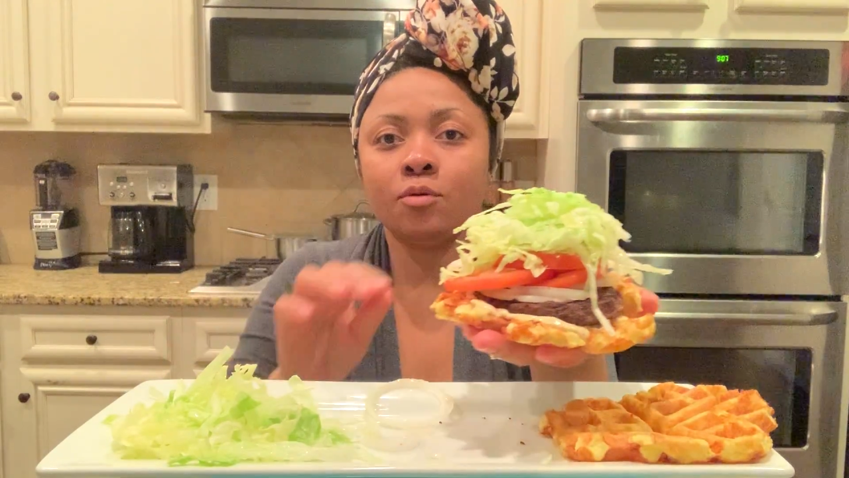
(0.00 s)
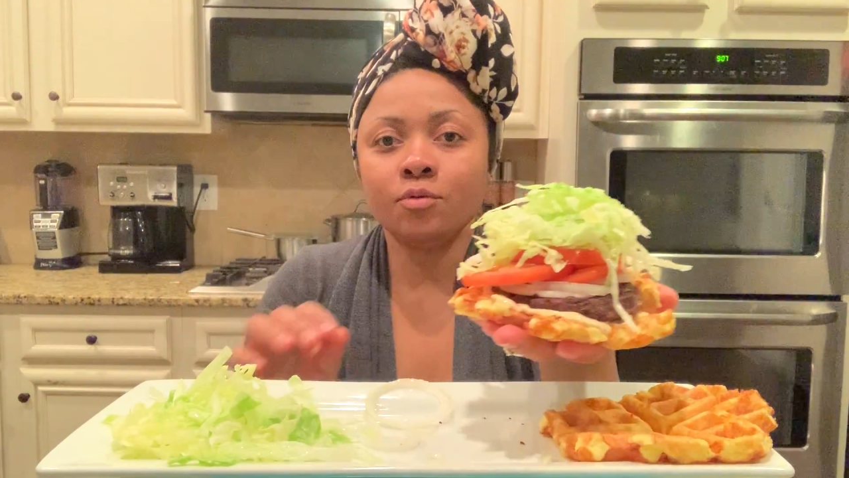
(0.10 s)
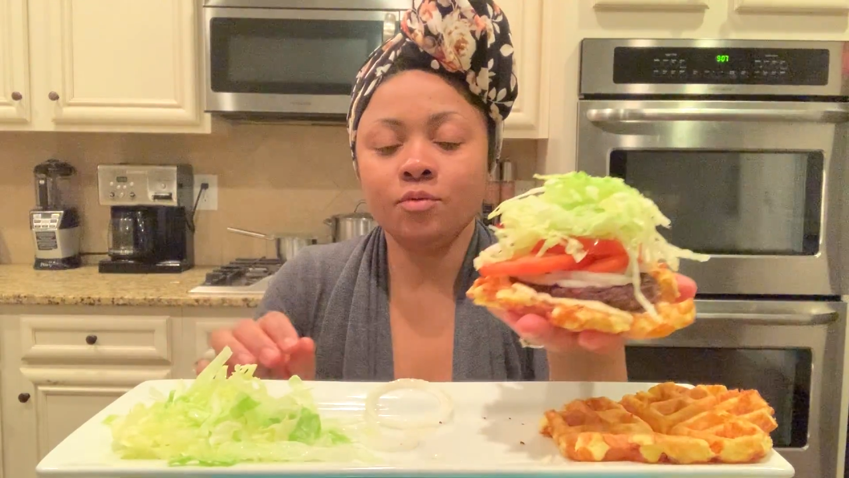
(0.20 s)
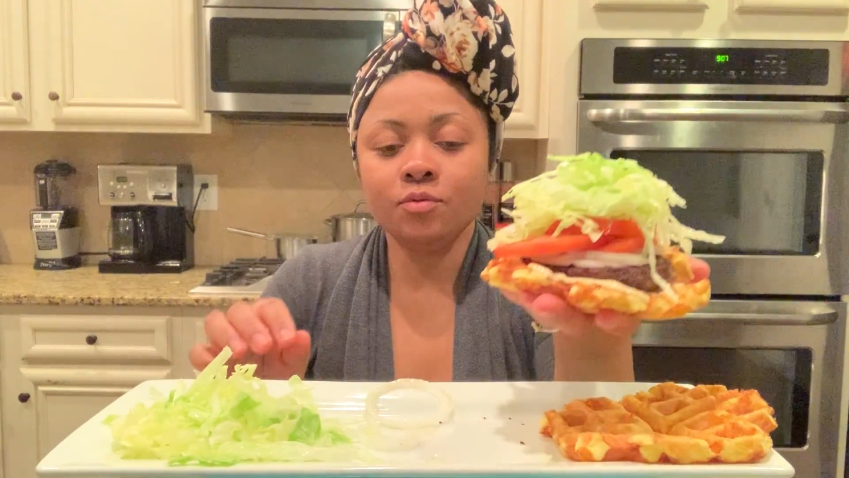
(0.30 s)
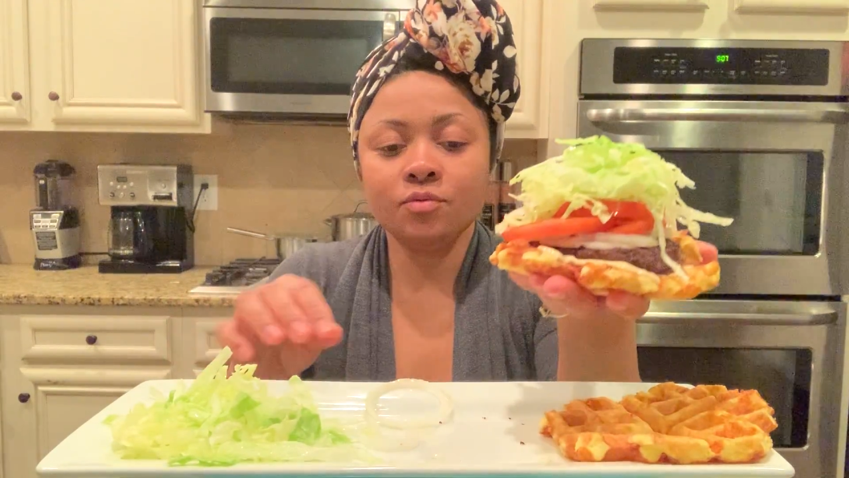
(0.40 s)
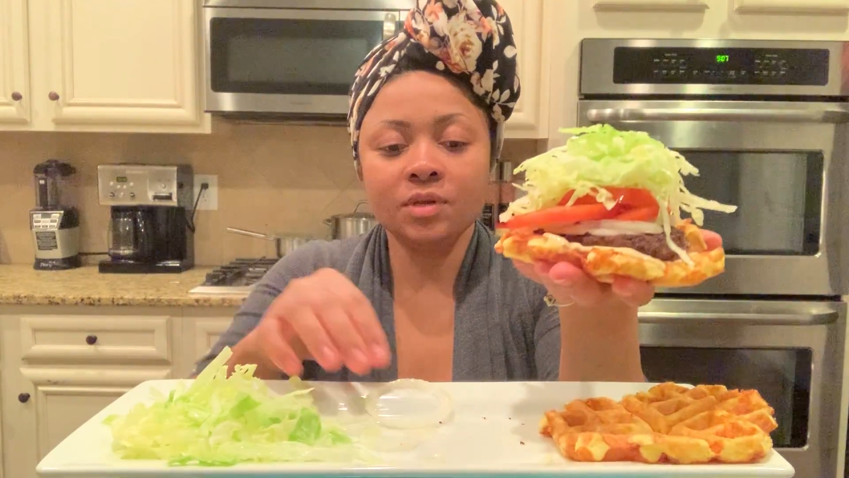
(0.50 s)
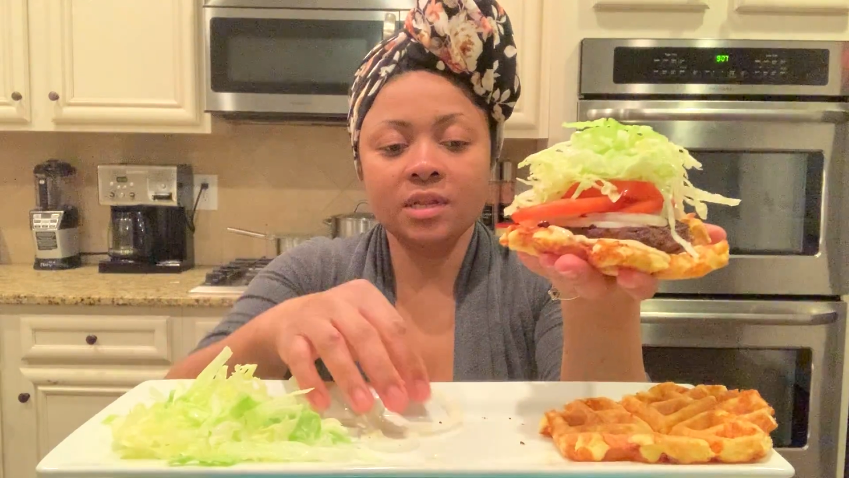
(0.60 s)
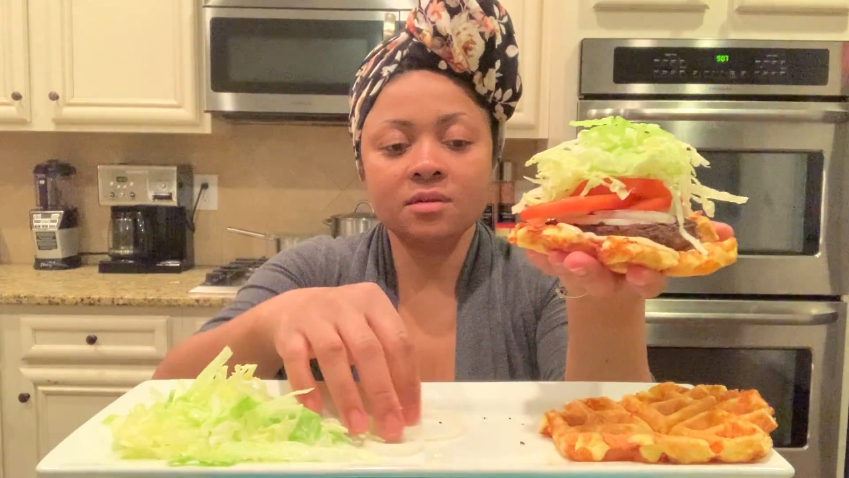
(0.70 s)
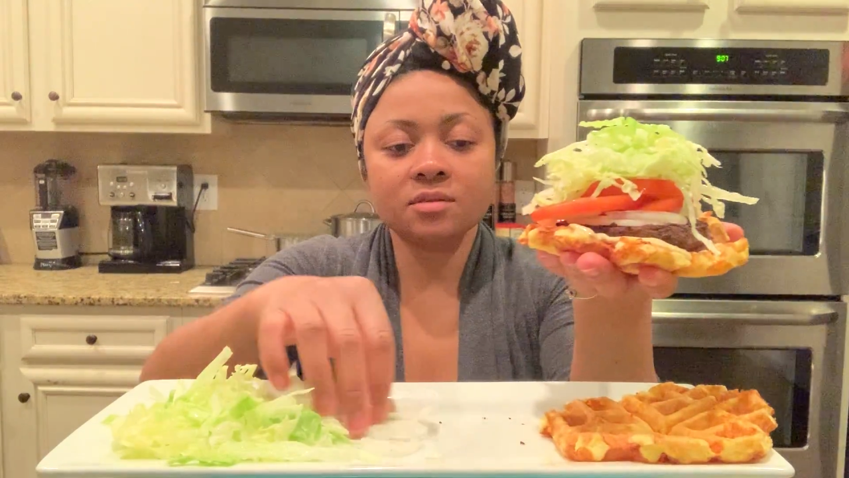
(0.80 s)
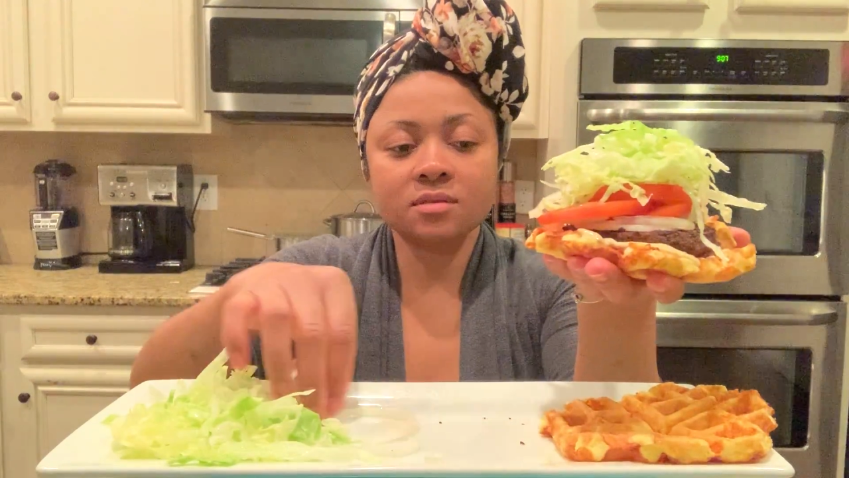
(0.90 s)
Ooh,
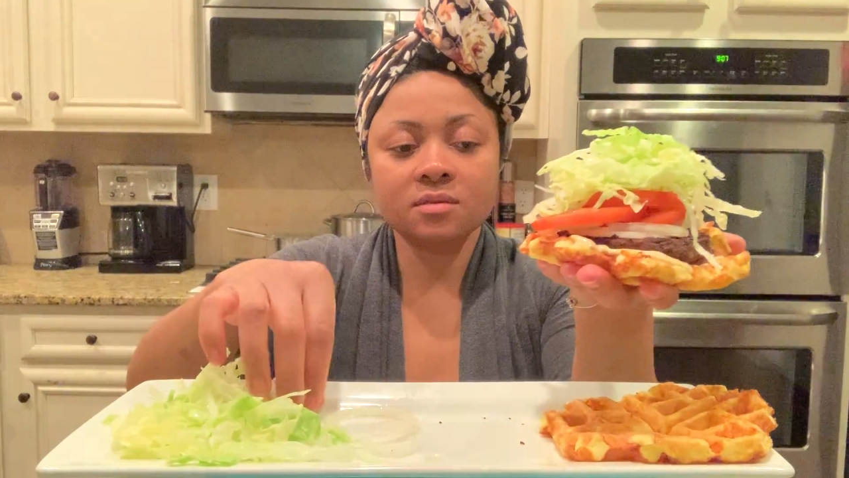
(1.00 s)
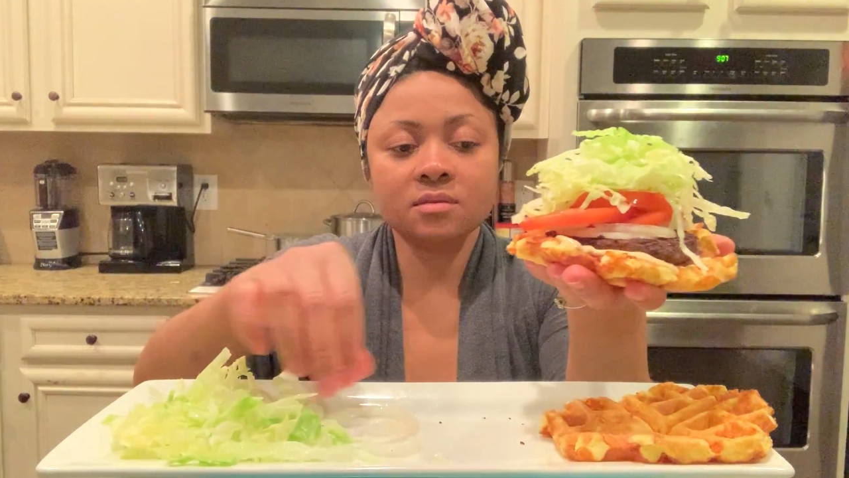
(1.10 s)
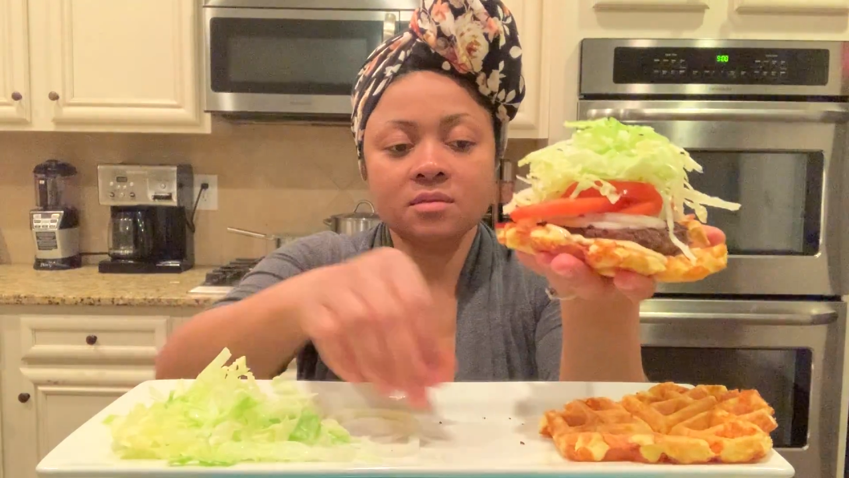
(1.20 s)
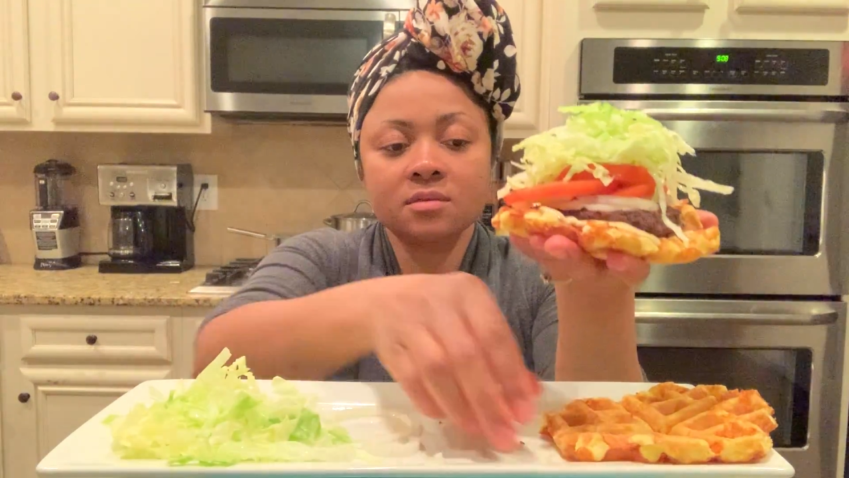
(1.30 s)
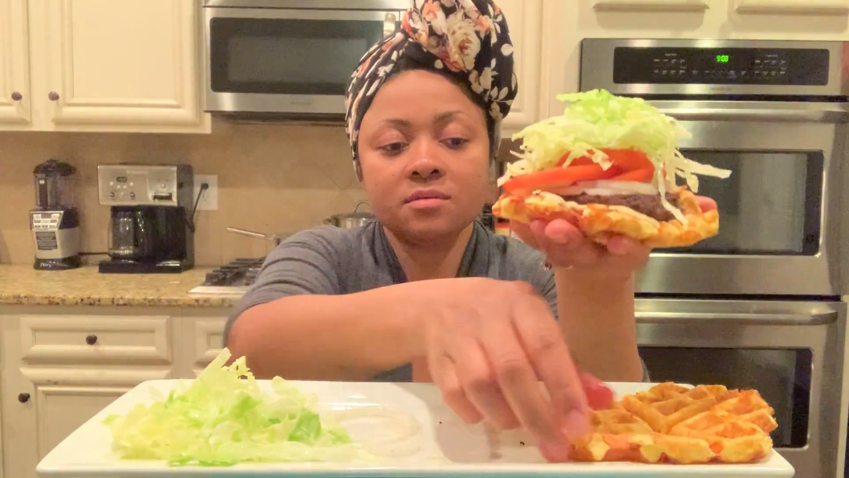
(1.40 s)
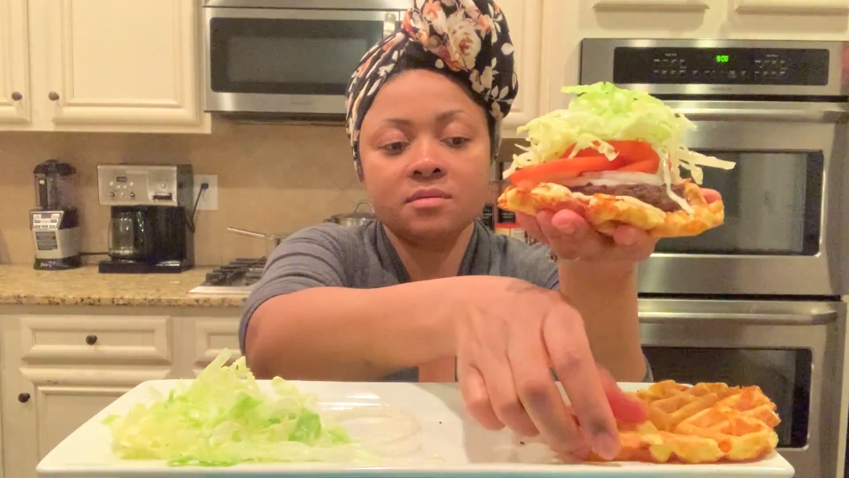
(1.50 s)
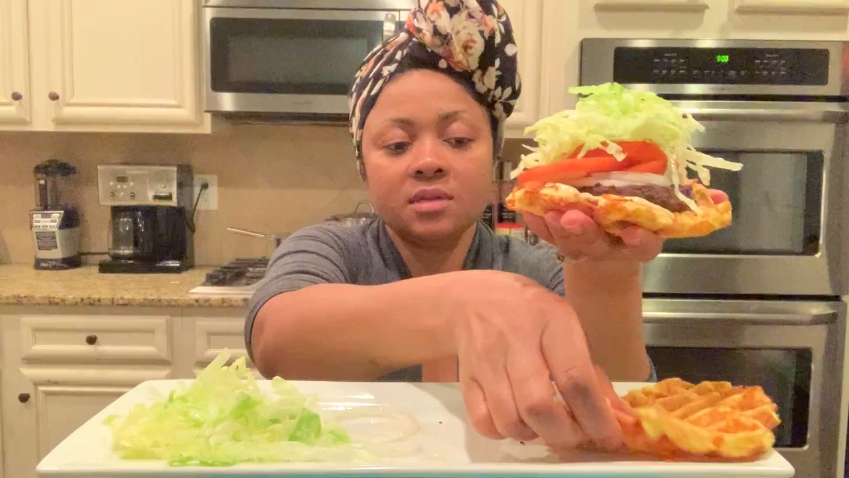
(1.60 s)
that looks good.